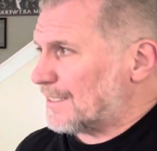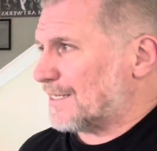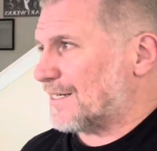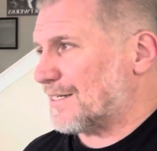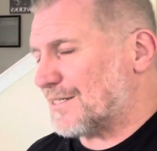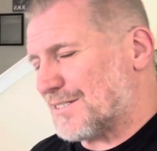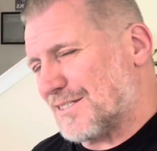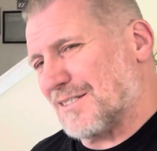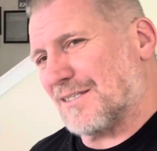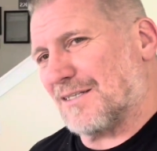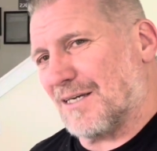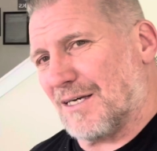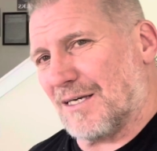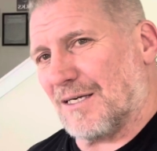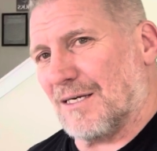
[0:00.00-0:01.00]
here's the
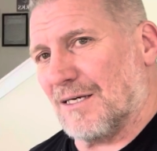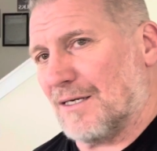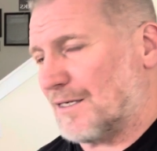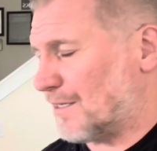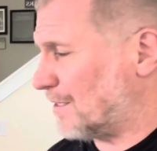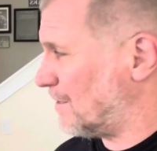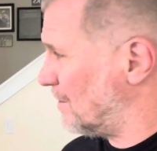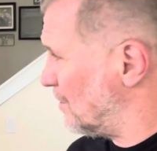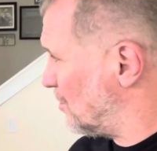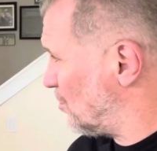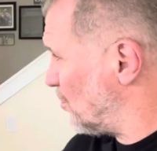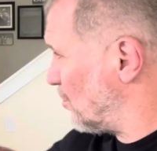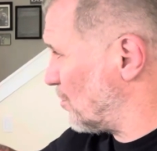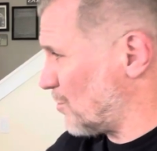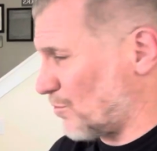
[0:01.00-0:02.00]
thing. The
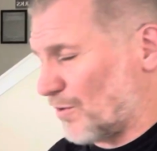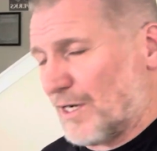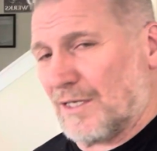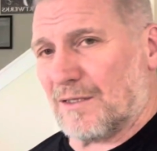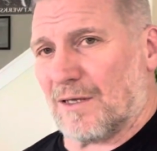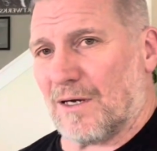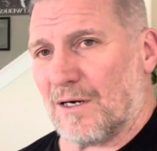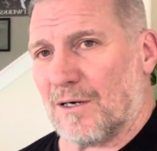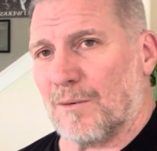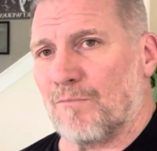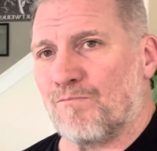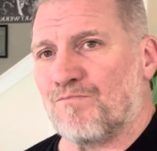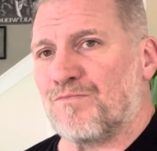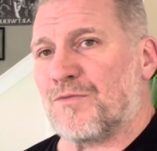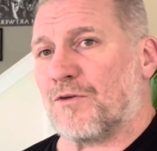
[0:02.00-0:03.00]
doors right there
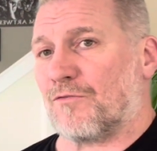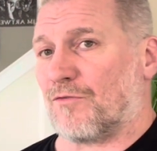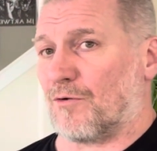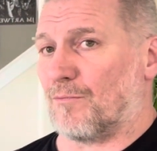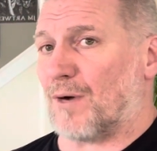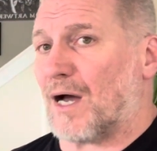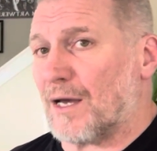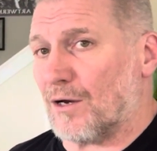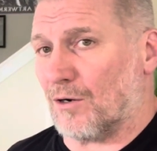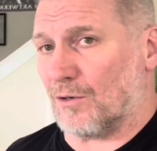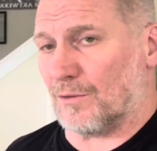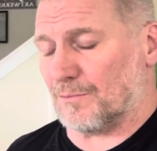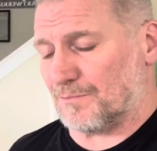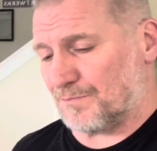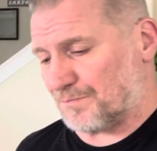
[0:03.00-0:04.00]
from my
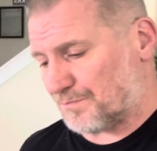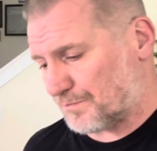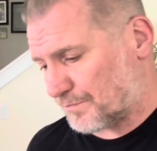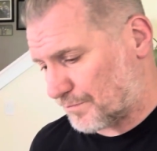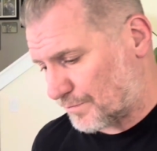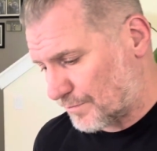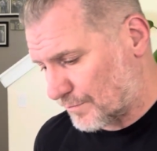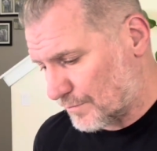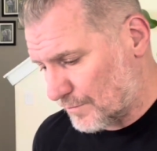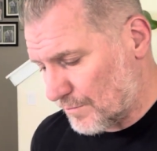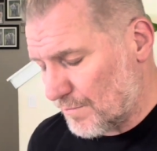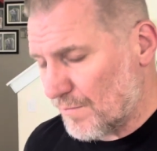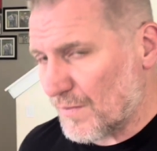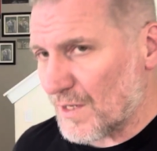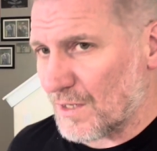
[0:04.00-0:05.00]
home,
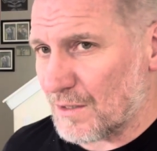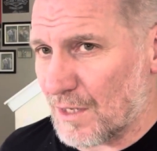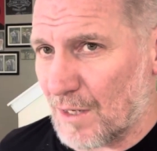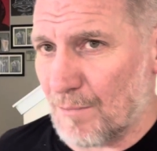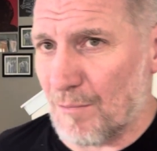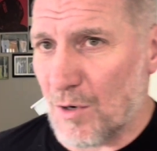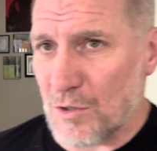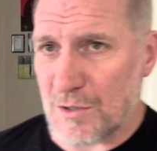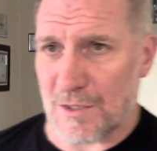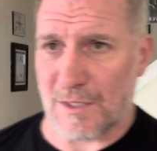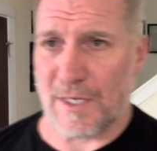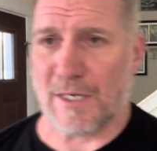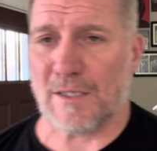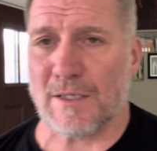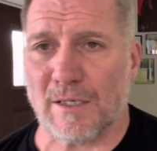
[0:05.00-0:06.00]
they most
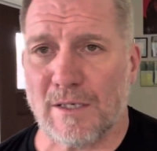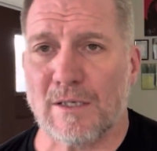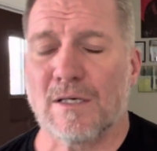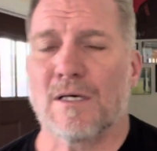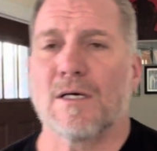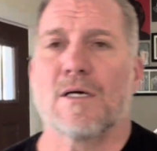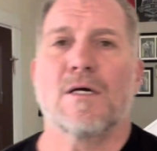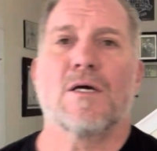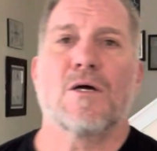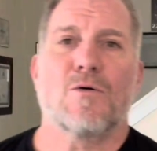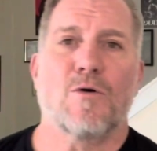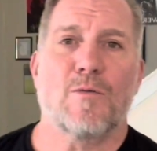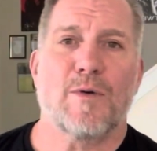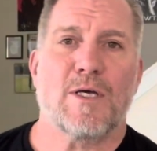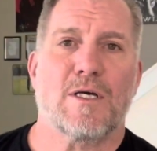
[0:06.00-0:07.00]
likely
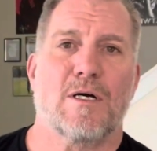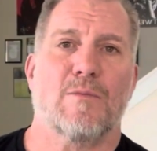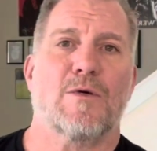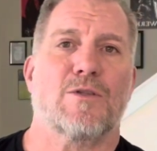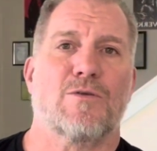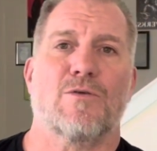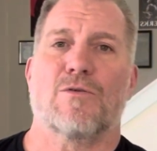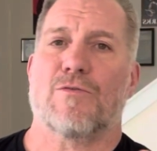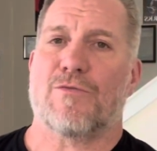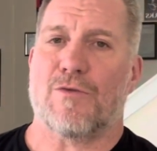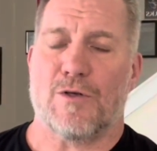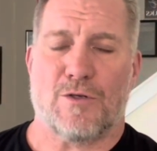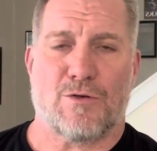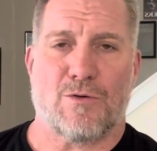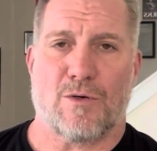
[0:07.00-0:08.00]
will be coming through the
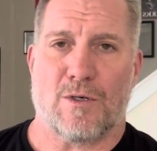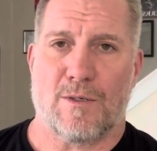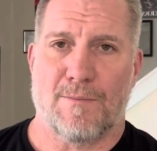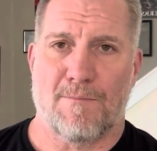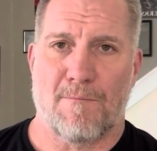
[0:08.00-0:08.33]
front door.